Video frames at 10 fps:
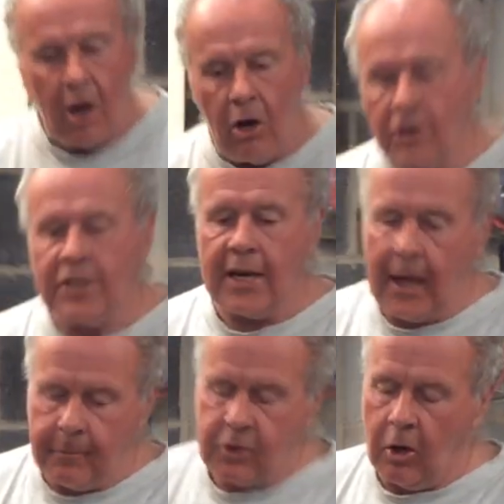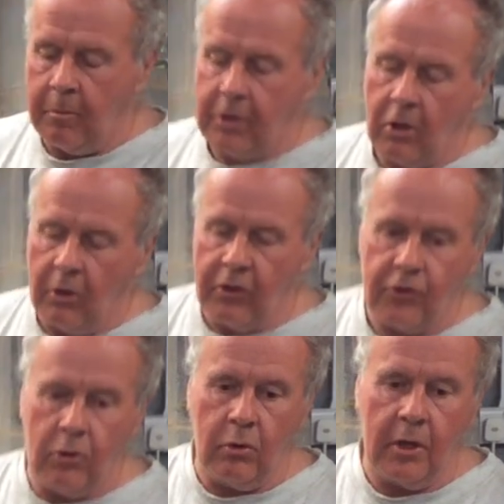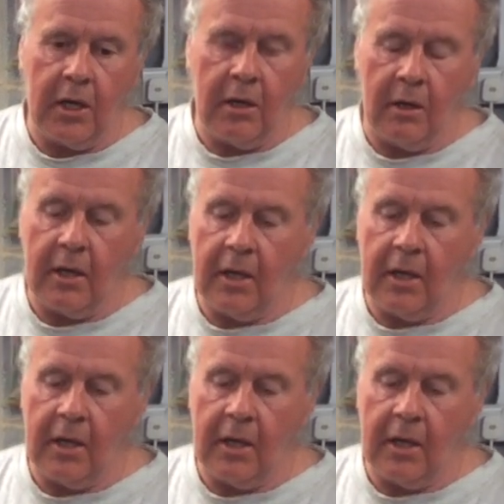on his laptop going through the